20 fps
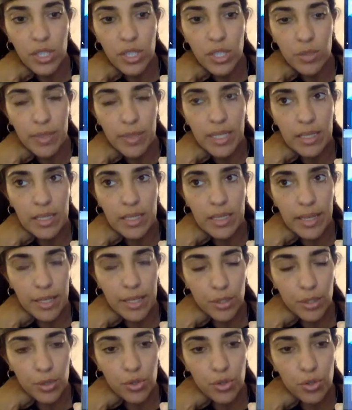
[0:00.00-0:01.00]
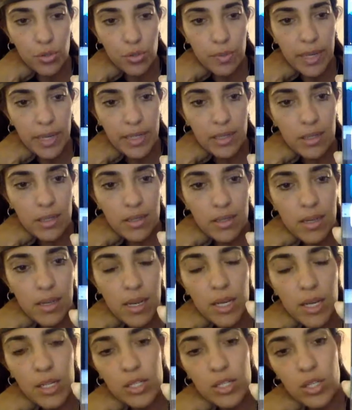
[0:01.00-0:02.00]
which means that they're YouTube based.
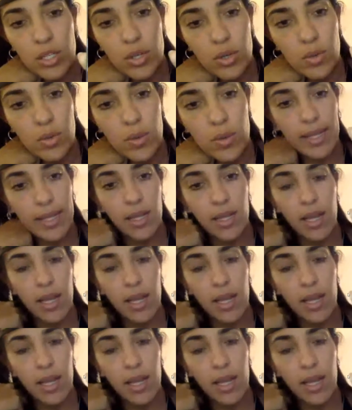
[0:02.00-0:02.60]
So a